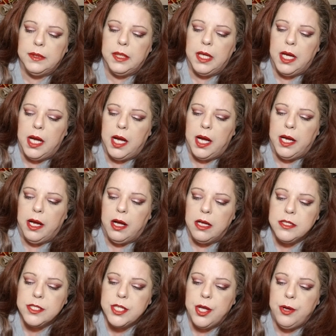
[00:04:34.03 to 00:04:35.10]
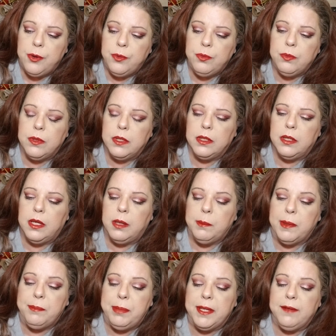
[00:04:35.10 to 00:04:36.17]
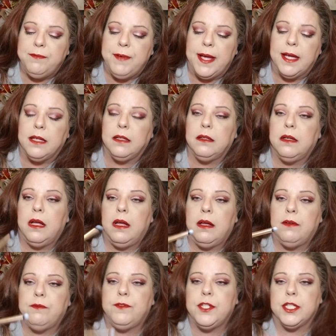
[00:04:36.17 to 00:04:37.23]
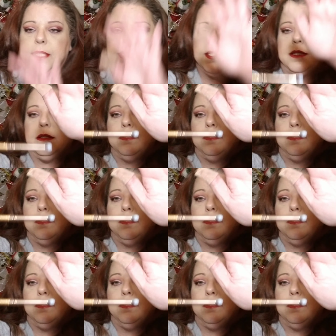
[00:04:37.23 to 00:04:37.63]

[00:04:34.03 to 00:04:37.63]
I also am a big fan of just a